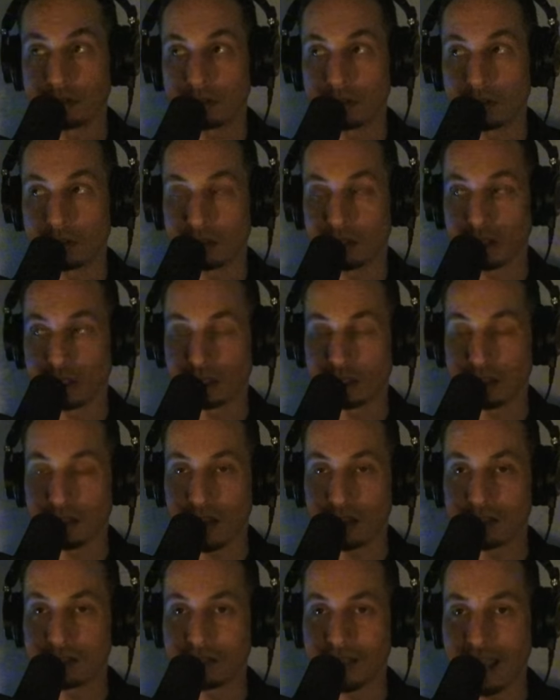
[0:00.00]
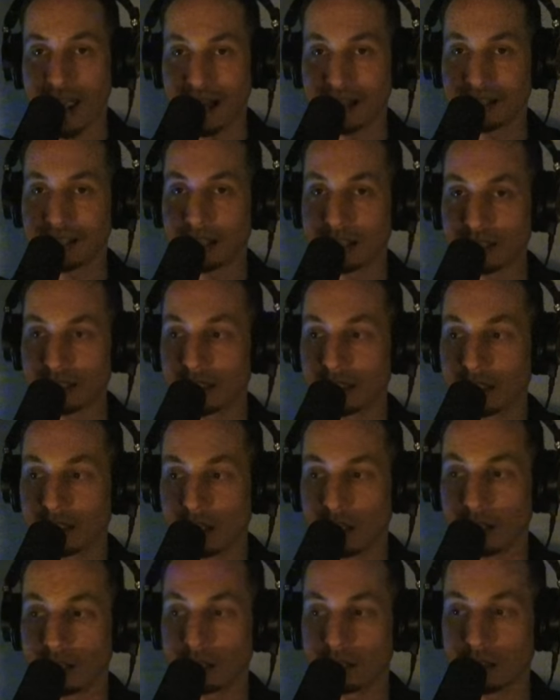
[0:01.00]
like not tactically, not
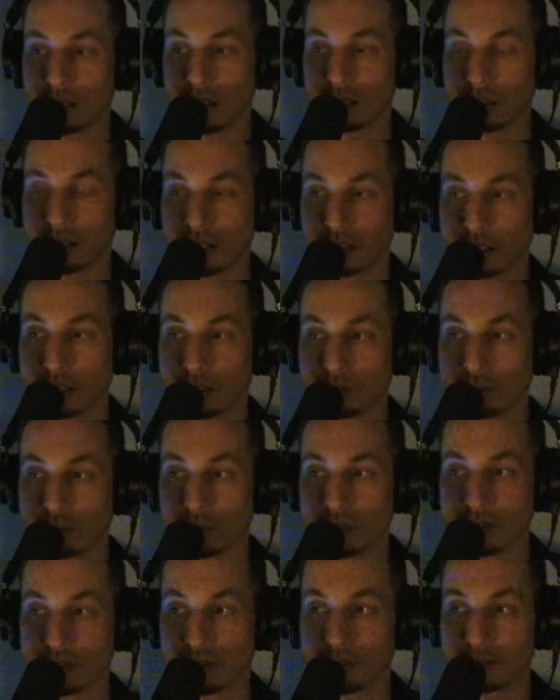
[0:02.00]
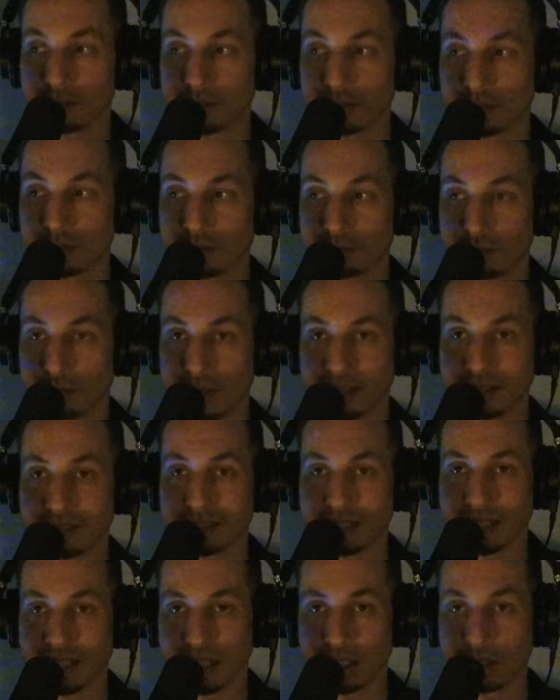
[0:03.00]
not like it was my
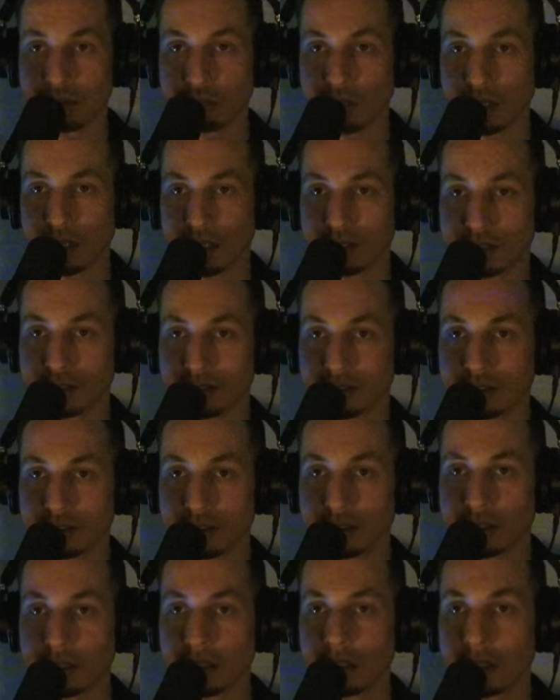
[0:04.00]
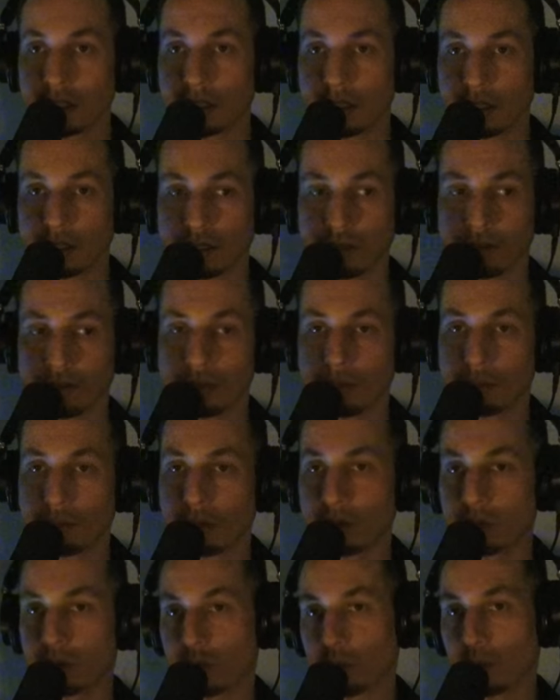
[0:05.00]
skin, but mm-hmm. I could mm-hmm. like if somebody
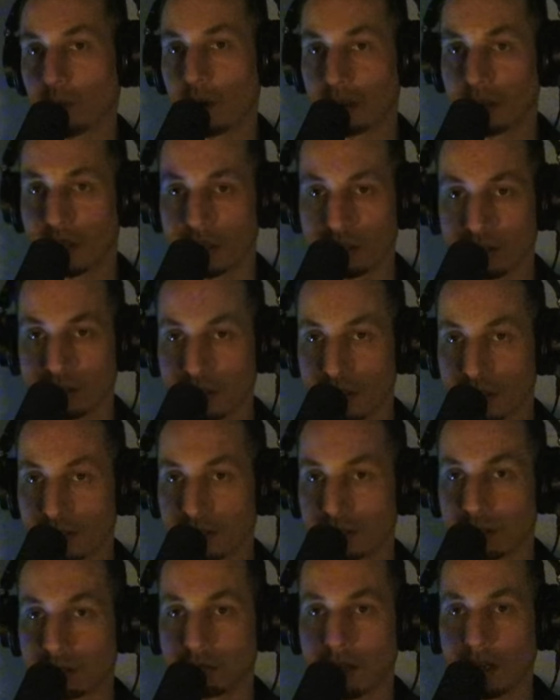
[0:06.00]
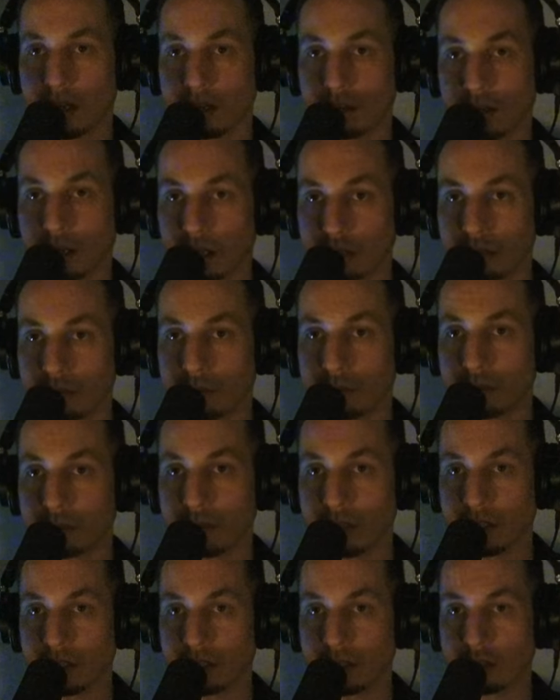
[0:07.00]
was walking across the ground, I could
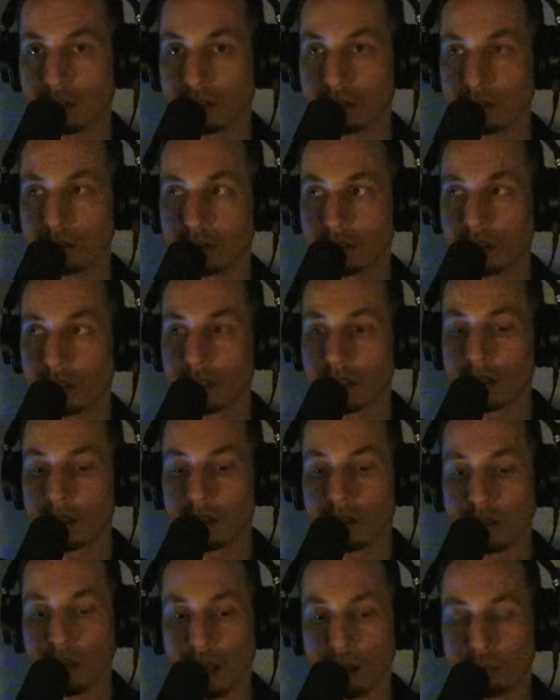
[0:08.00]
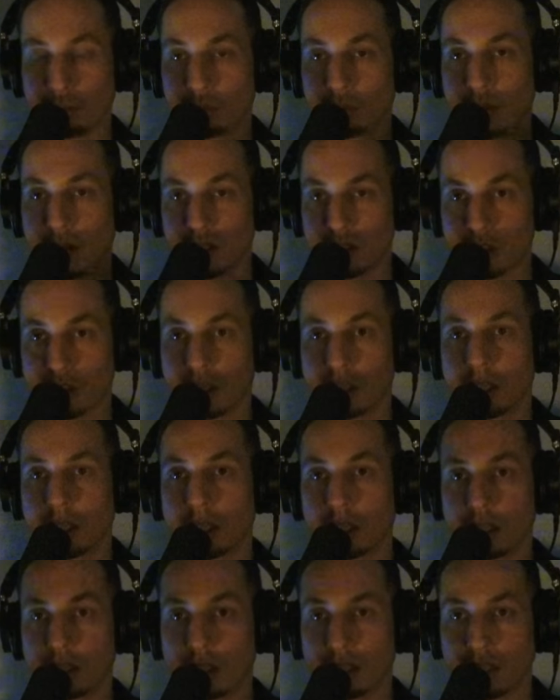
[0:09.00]
feel that yeah,
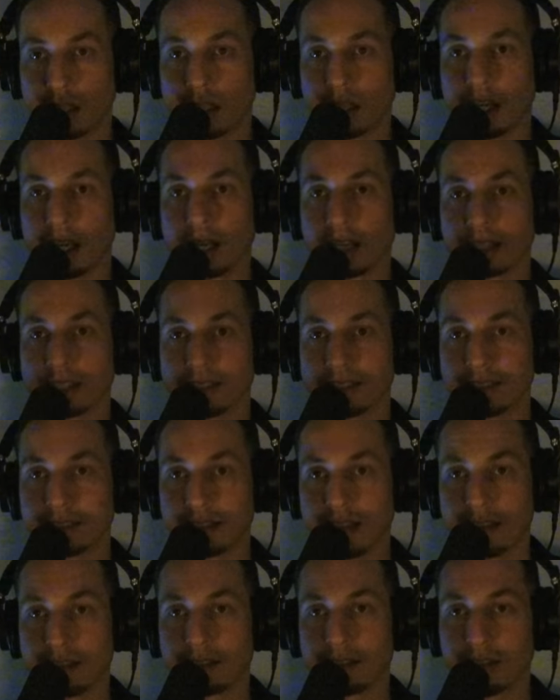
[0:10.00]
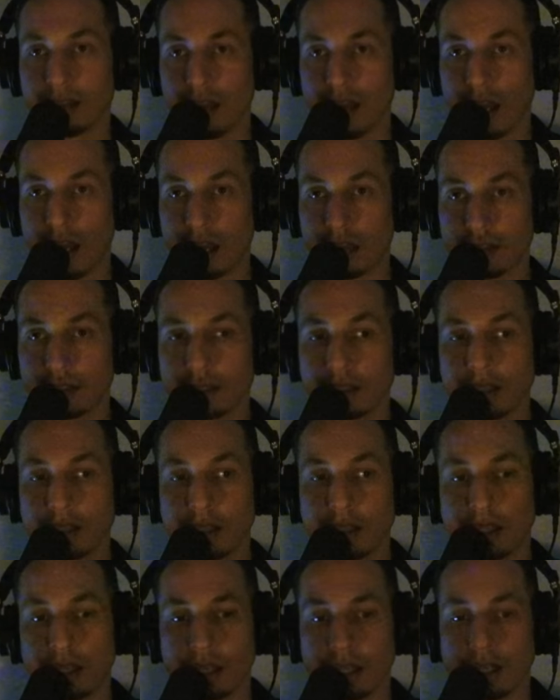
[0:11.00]
pressure. Yeah, I could yeah. sense that.
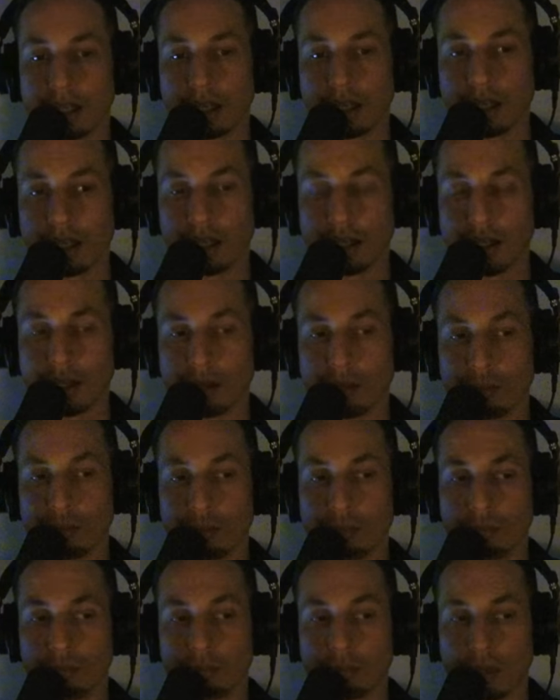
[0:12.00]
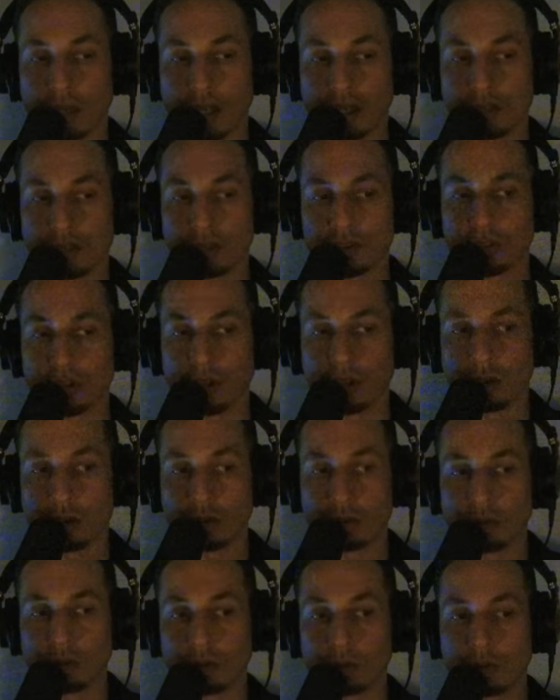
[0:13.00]
Um, and
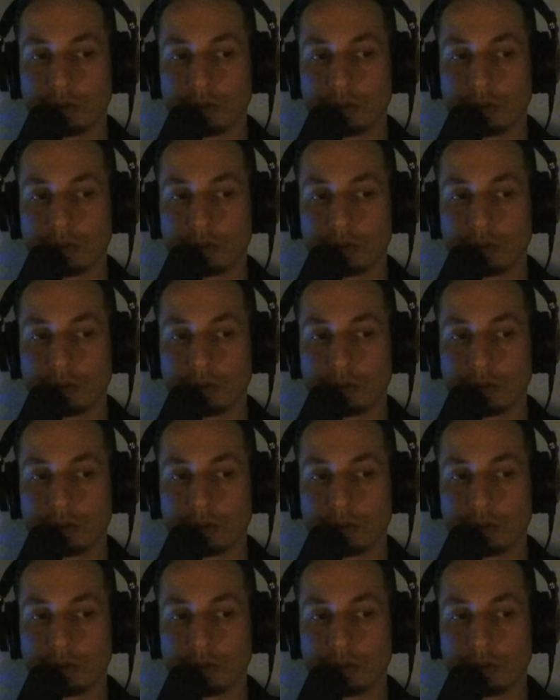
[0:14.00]
so